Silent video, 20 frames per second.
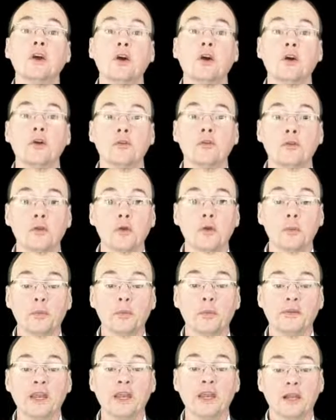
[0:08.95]
of
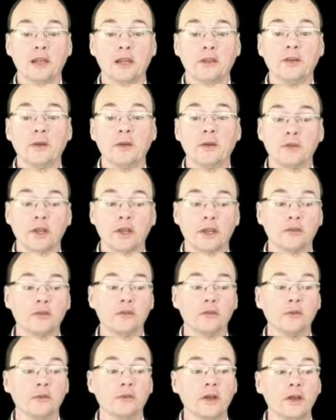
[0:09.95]
particular subjects,
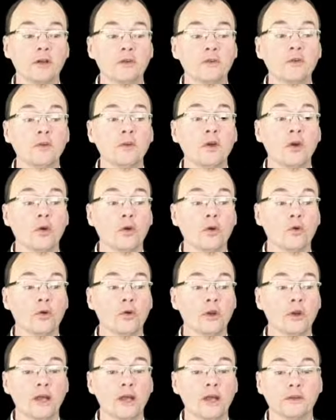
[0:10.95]
yourself or
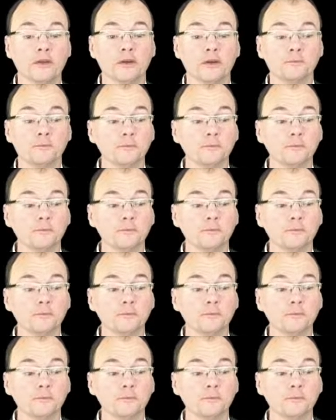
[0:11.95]
another.